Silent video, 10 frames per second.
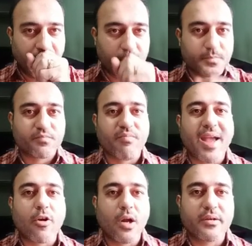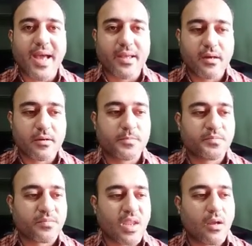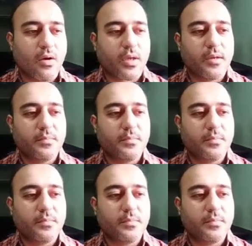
Bengal tiger. Okay,